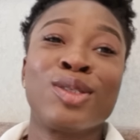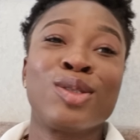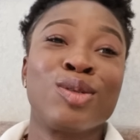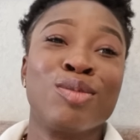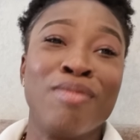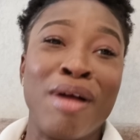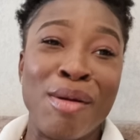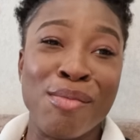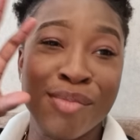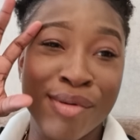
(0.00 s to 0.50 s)
to
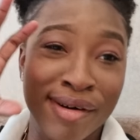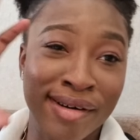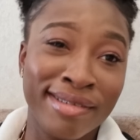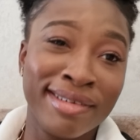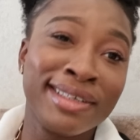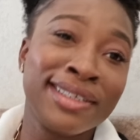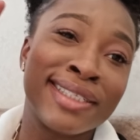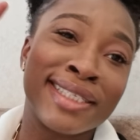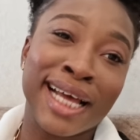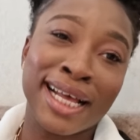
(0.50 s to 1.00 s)
my
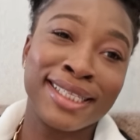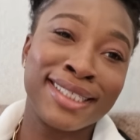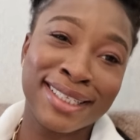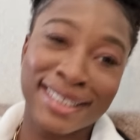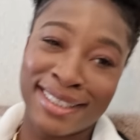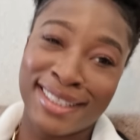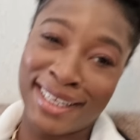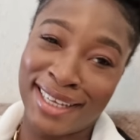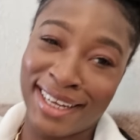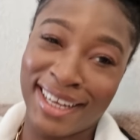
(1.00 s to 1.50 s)
boring
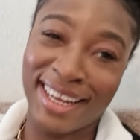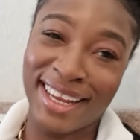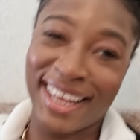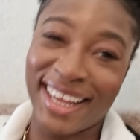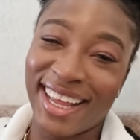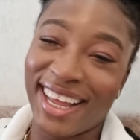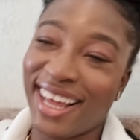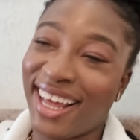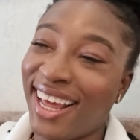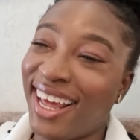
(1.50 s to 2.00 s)
saturday
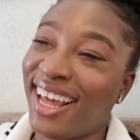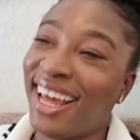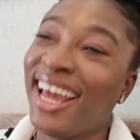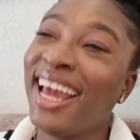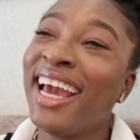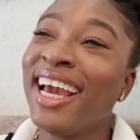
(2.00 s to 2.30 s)
it's